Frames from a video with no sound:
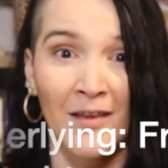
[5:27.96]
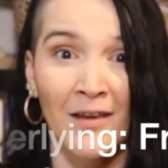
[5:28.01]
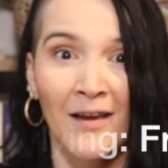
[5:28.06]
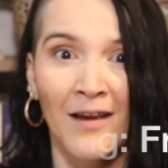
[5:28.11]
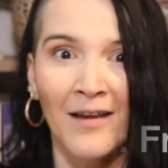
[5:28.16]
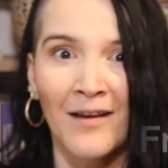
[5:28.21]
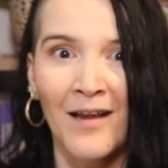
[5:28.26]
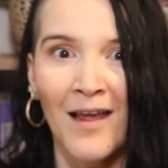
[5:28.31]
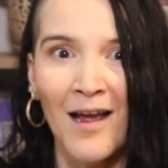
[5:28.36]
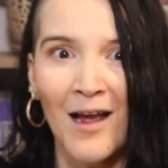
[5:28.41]

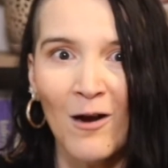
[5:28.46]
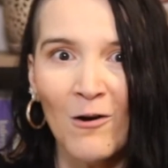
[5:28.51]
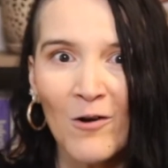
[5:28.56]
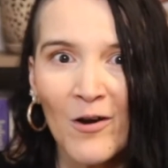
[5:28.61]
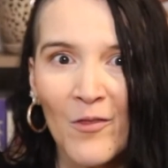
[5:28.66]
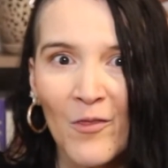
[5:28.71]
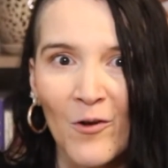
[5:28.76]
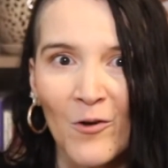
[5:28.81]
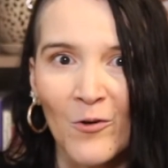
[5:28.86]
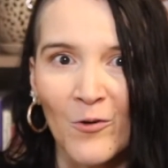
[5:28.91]
And how
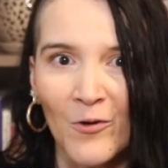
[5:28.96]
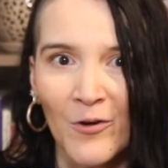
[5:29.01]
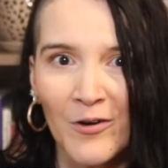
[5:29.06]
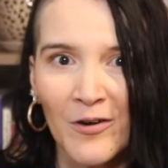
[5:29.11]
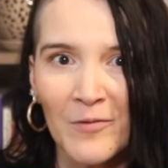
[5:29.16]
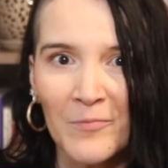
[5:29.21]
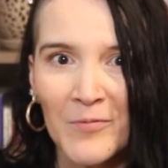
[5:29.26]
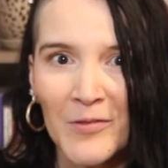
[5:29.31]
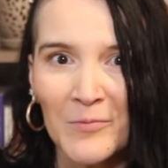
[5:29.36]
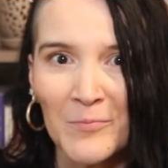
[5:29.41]
are the
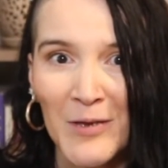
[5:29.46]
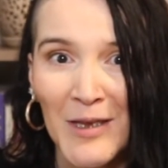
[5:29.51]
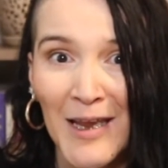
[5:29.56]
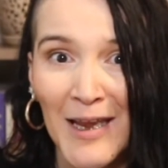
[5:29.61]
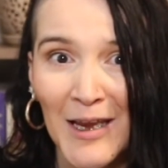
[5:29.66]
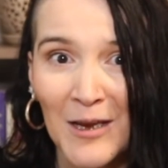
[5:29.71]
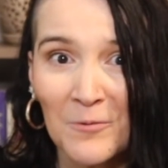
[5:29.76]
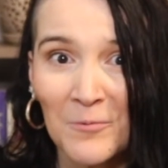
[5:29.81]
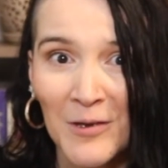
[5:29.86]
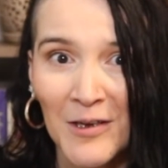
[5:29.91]
grown-ups
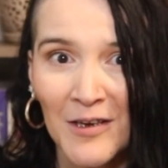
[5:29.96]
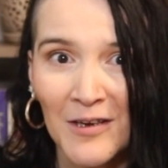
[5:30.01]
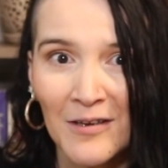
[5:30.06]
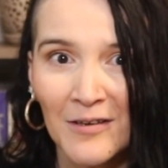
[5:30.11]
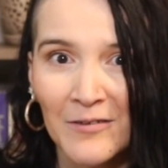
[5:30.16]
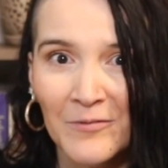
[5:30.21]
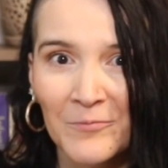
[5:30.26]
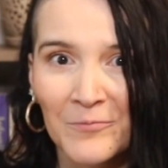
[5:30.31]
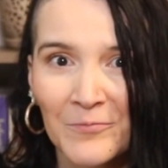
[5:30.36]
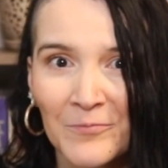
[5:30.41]
behaving?
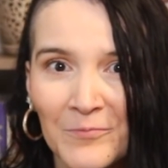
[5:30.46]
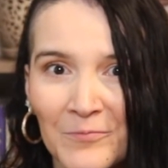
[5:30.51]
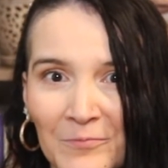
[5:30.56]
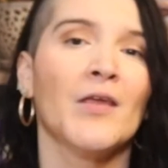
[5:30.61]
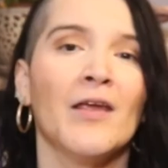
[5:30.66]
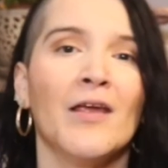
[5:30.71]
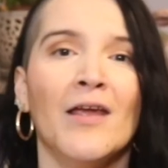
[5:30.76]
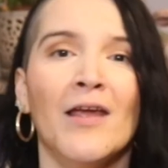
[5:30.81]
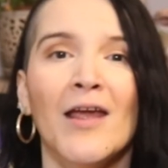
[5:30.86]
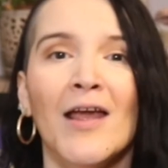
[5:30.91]

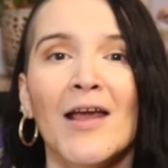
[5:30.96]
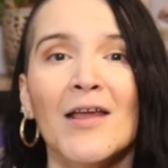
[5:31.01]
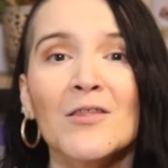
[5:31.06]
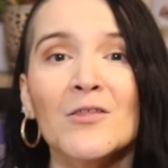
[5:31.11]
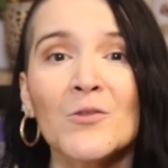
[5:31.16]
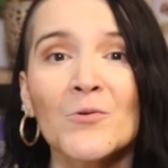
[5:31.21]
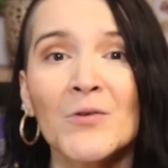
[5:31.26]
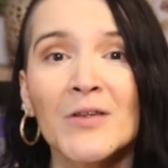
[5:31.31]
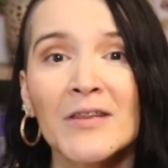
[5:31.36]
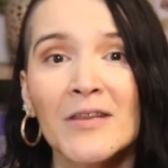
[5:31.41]
And
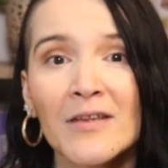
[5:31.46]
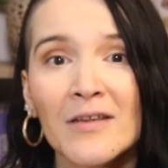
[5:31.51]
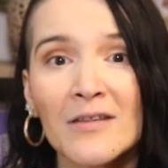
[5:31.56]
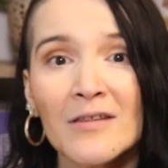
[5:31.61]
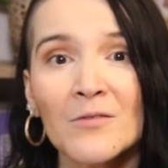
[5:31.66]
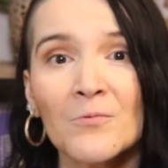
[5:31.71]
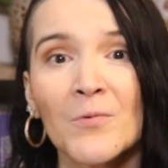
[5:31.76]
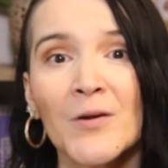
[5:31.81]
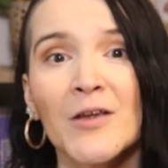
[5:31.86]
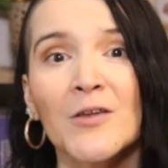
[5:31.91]
so in
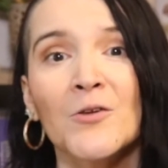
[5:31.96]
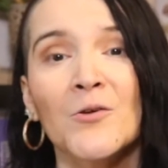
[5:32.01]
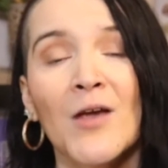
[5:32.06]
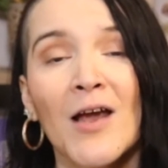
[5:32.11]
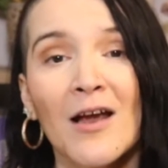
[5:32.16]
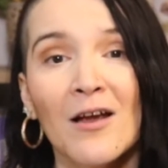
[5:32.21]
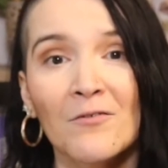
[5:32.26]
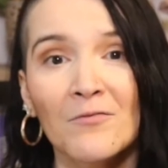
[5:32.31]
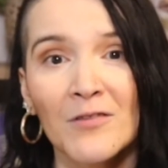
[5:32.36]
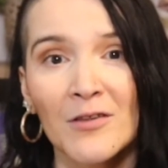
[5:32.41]
this way, you
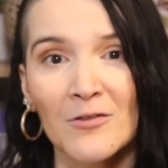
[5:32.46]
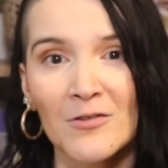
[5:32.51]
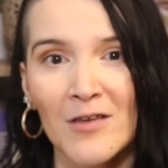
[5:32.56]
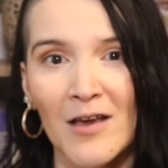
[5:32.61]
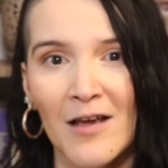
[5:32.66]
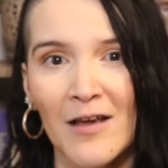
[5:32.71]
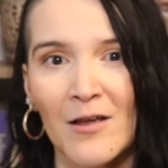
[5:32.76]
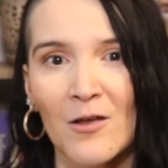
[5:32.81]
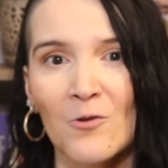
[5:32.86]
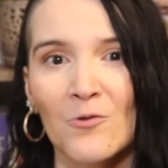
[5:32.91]
have the
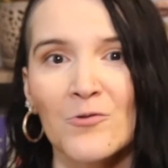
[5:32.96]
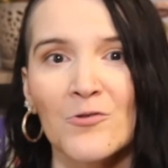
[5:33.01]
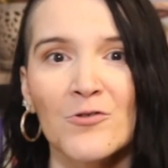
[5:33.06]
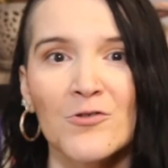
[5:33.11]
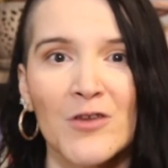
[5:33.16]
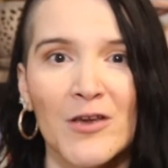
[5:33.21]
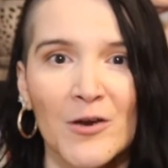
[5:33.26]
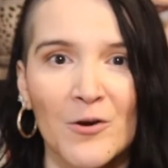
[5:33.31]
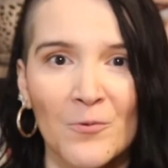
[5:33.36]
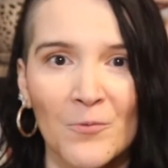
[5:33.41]
child
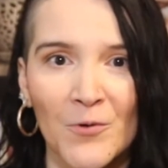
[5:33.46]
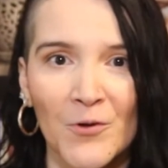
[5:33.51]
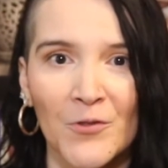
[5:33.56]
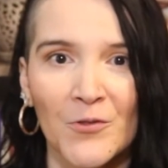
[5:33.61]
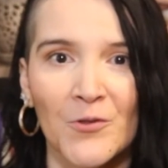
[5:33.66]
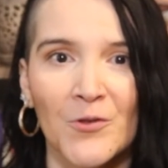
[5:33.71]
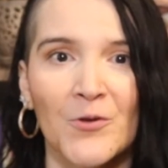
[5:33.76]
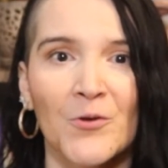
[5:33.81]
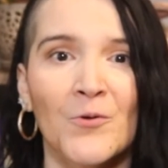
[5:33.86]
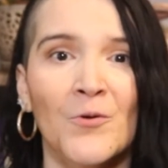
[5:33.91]
share
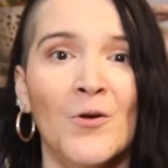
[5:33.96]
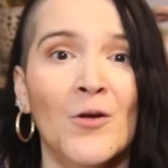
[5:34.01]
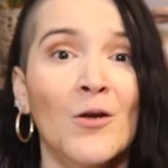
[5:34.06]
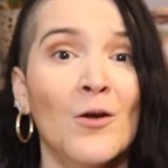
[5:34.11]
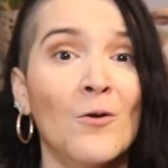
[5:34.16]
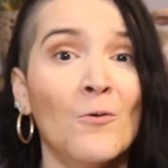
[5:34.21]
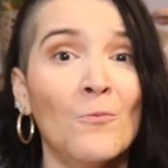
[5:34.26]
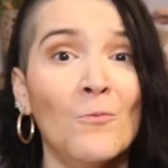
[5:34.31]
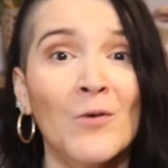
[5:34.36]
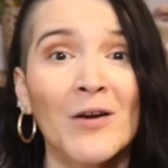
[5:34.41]
with you
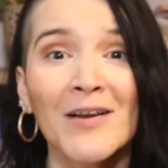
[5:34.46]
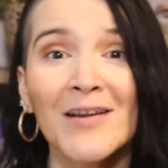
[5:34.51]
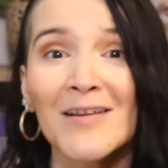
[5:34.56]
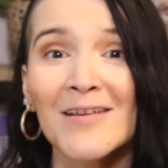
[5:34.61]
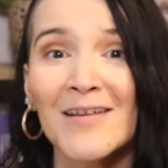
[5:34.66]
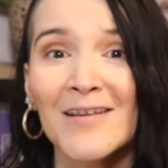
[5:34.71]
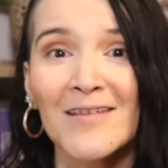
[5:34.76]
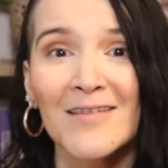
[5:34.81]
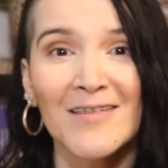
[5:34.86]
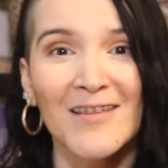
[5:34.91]
what it
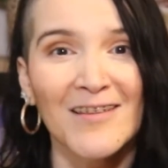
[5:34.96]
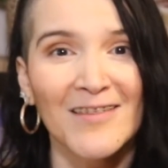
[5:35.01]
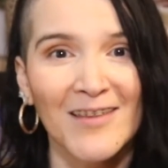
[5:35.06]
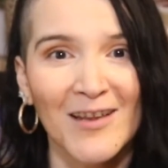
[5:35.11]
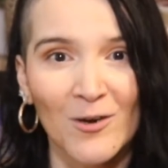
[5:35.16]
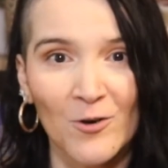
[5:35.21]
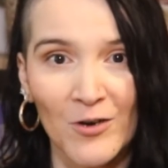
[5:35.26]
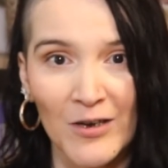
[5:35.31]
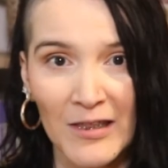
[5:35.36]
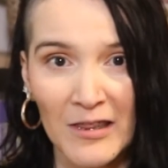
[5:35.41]
is that
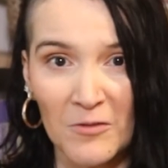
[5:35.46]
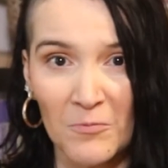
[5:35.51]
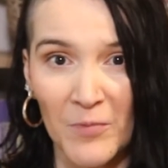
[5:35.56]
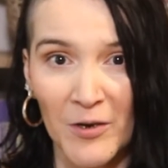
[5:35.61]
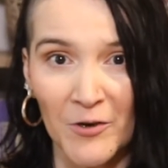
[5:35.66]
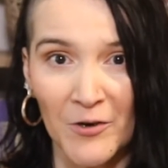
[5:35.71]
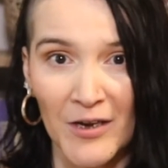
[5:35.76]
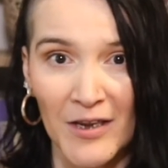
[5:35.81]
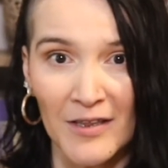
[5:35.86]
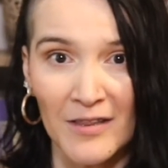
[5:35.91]
they're
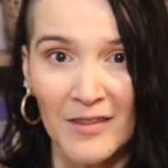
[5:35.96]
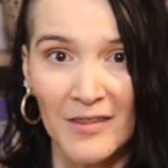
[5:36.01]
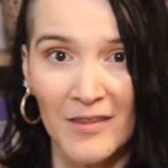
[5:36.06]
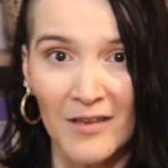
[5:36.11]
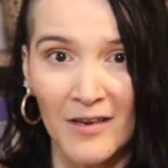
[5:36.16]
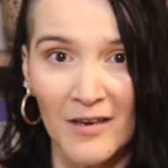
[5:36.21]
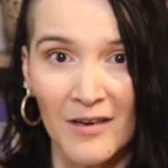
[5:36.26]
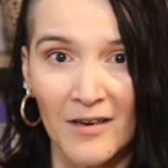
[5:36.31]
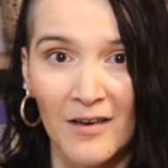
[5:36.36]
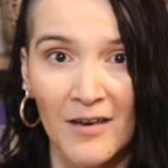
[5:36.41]

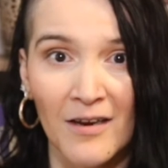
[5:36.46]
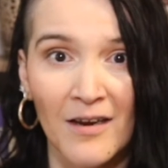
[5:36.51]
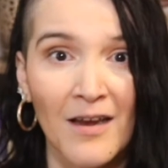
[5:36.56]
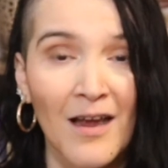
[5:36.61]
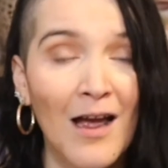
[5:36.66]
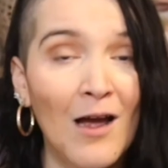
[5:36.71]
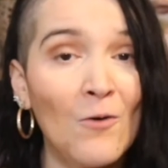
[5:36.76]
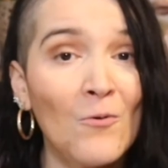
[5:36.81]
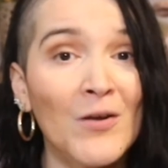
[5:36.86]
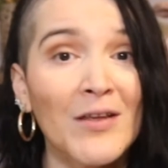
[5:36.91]
experiencing.
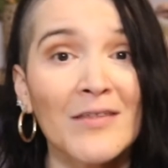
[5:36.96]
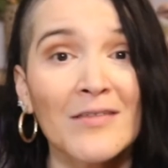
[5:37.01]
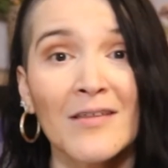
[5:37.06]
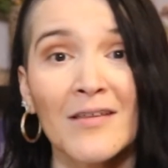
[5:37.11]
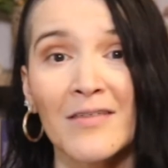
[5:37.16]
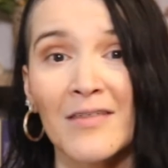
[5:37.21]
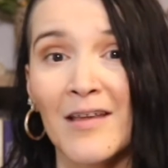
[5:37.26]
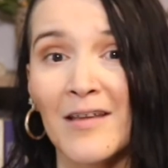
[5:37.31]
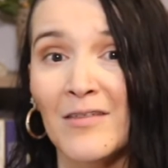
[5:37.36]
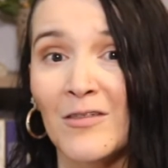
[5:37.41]
How is
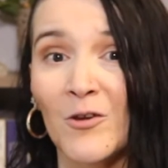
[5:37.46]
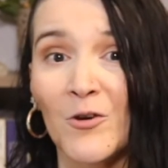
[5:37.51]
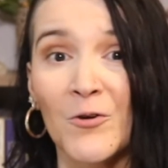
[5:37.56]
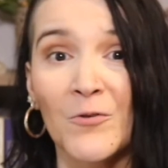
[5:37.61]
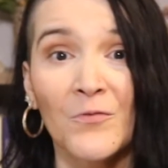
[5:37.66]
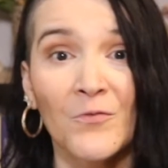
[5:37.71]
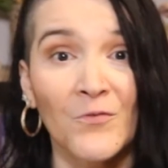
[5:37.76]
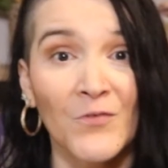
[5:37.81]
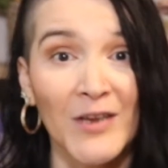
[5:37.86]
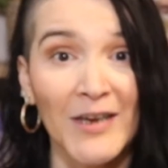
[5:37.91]
it that they're
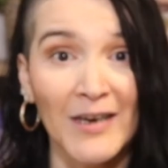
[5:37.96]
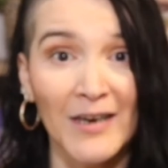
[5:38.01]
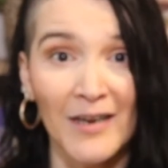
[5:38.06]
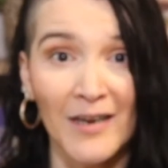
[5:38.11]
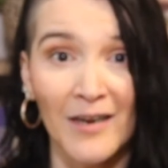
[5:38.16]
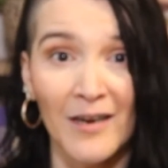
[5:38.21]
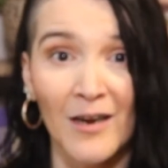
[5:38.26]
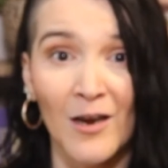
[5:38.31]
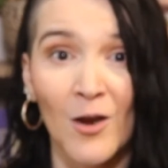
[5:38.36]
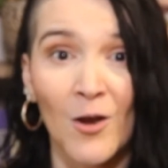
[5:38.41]

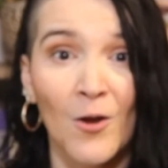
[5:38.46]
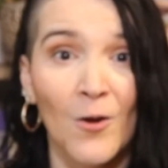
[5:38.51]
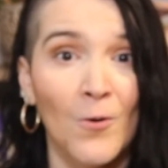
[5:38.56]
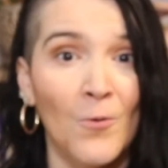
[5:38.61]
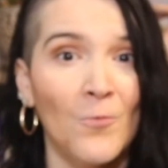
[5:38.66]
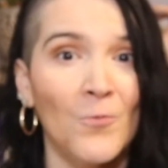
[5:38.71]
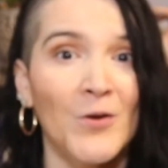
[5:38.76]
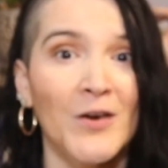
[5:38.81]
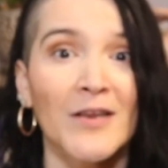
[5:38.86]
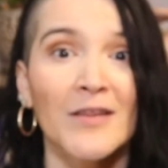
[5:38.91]
feeling?
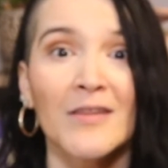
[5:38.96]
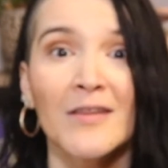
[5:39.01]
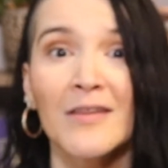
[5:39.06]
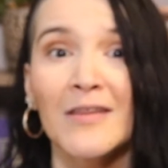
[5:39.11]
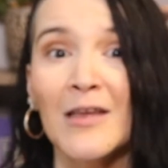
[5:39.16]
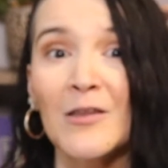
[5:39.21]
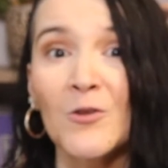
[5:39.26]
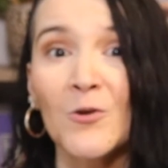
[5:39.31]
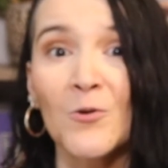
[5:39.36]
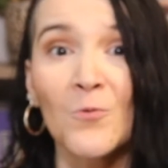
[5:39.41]
What is it
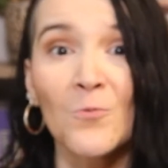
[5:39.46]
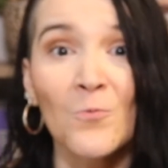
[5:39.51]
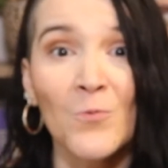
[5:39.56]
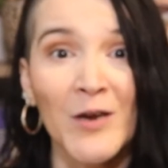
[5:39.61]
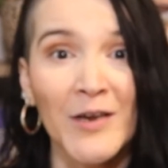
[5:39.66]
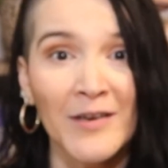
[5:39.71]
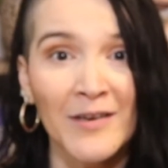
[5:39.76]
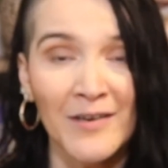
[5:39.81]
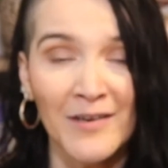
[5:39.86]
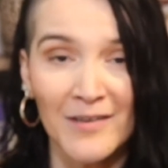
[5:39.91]
that they're
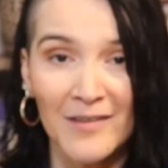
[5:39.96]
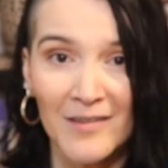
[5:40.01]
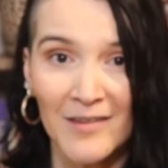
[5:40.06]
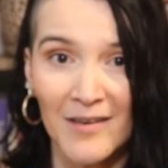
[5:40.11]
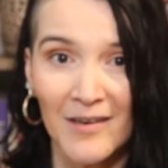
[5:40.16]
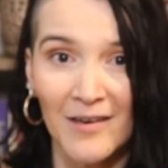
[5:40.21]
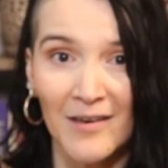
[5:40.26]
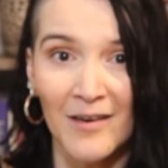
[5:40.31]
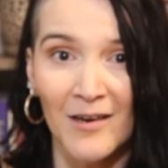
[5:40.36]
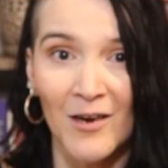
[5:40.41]

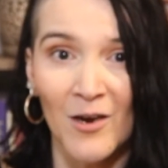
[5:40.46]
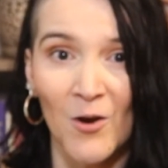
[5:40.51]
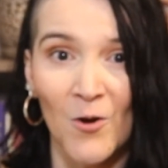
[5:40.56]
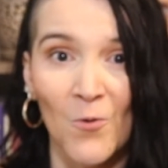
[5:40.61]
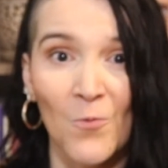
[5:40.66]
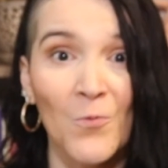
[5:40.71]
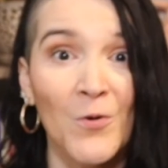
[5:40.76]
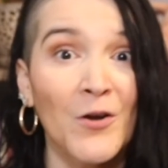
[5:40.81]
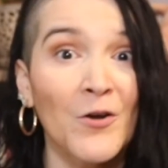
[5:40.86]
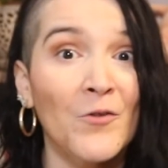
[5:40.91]
witnessing?
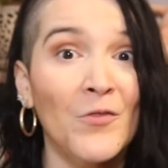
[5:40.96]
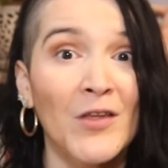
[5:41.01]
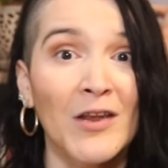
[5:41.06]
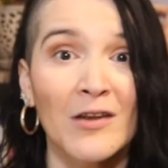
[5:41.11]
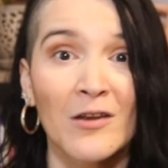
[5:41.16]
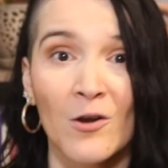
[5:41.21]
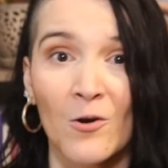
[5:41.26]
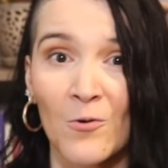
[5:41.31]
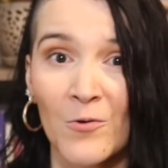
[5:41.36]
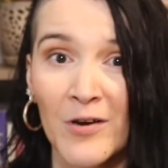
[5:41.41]
What are they
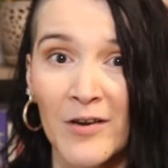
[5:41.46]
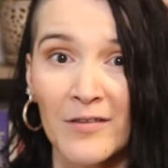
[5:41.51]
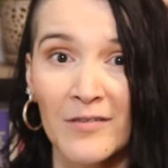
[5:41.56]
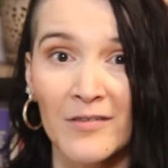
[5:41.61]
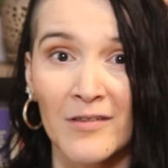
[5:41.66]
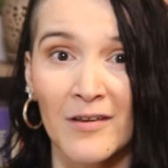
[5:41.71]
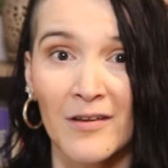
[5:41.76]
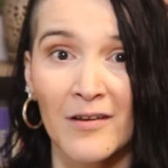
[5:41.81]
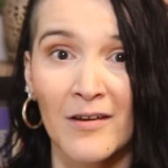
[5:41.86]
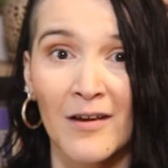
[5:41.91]

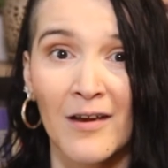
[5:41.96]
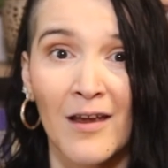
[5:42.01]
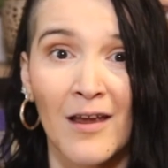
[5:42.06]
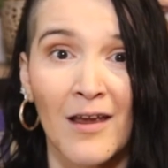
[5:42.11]
noticing?